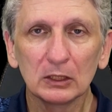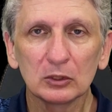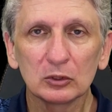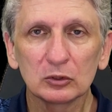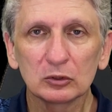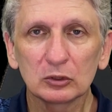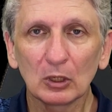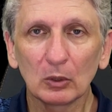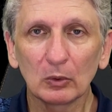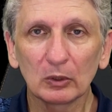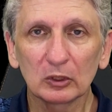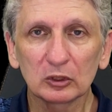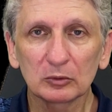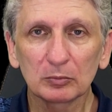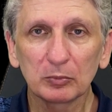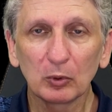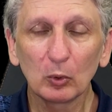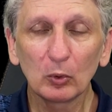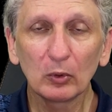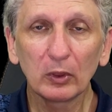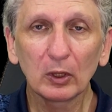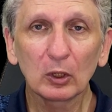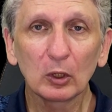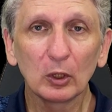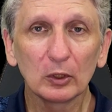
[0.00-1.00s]
So
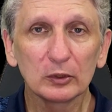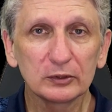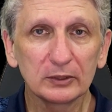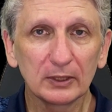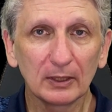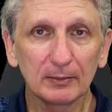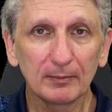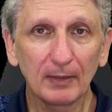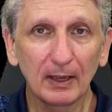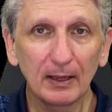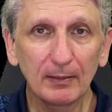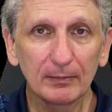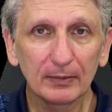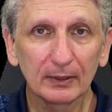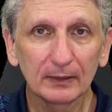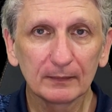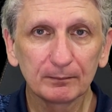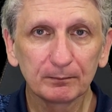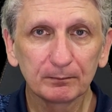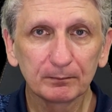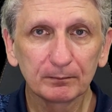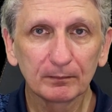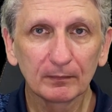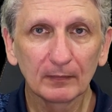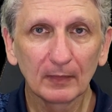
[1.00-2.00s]
explore the concept map,
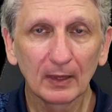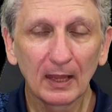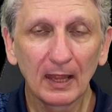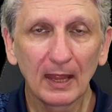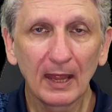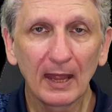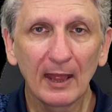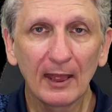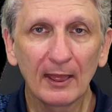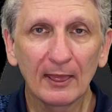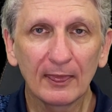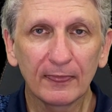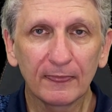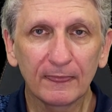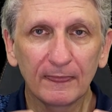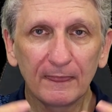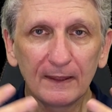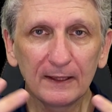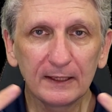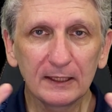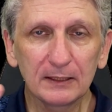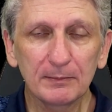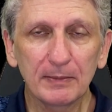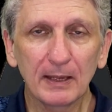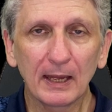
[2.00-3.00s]

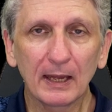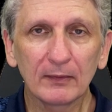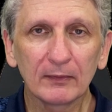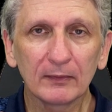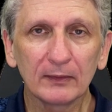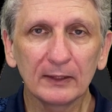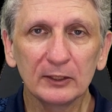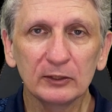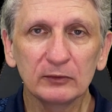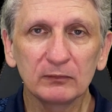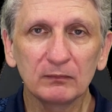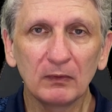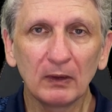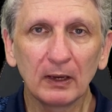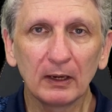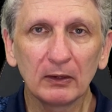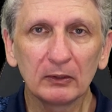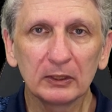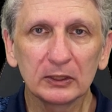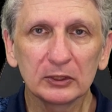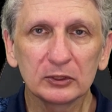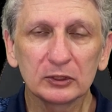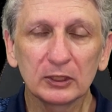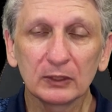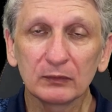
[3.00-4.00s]
think about these
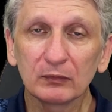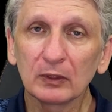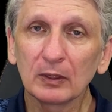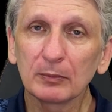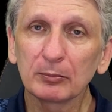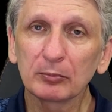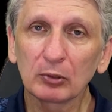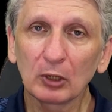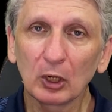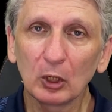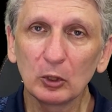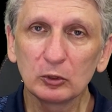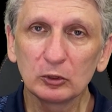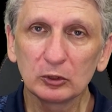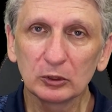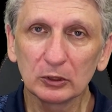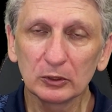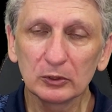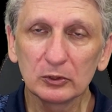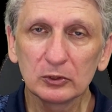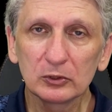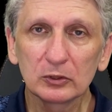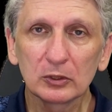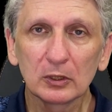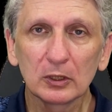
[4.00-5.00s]
various different
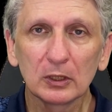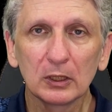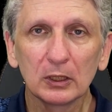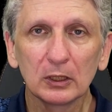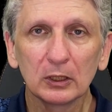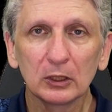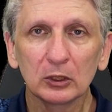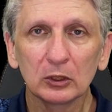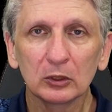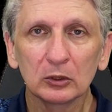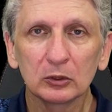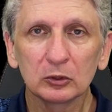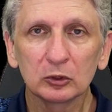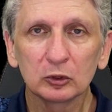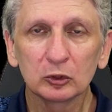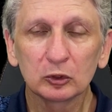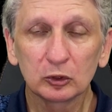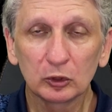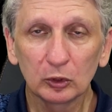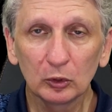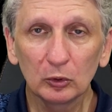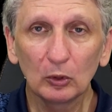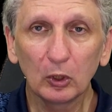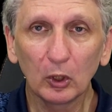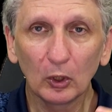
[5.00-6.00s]
approaches
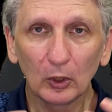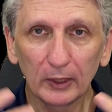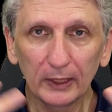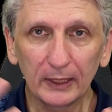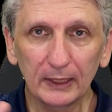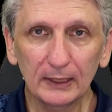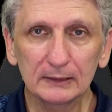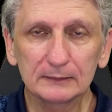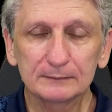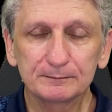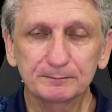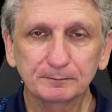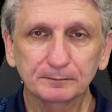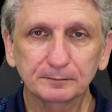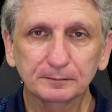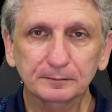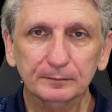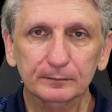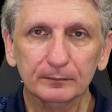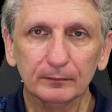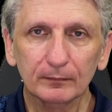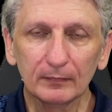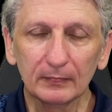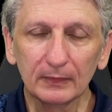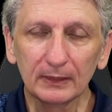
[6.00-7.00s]
to learning
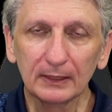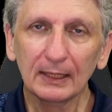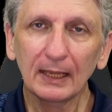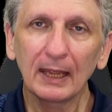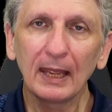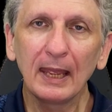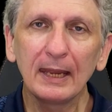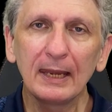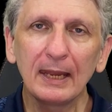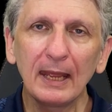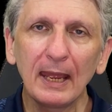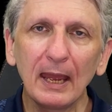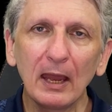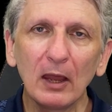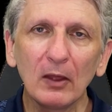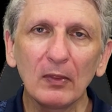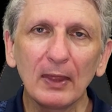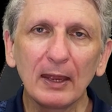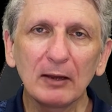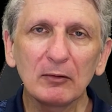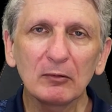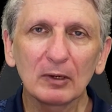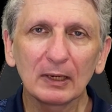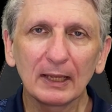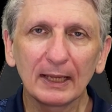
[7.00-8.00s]
and how
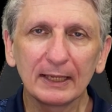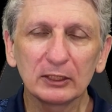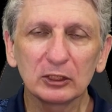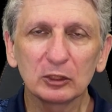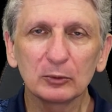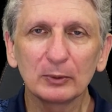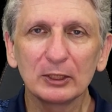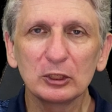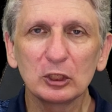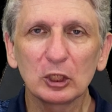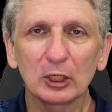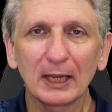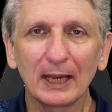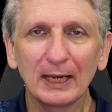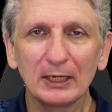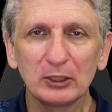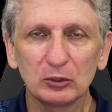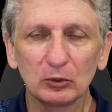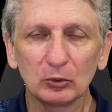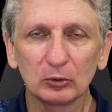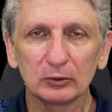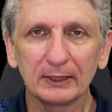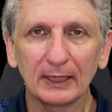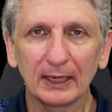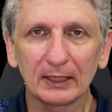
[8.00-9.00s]
they relate to
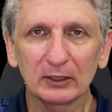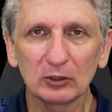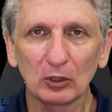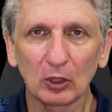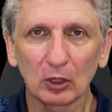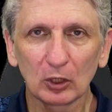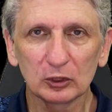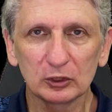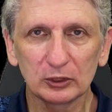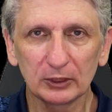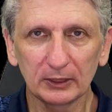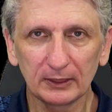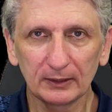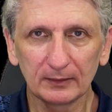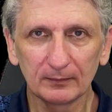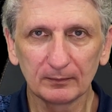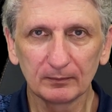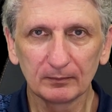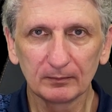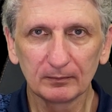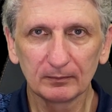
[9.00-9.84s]
educational technology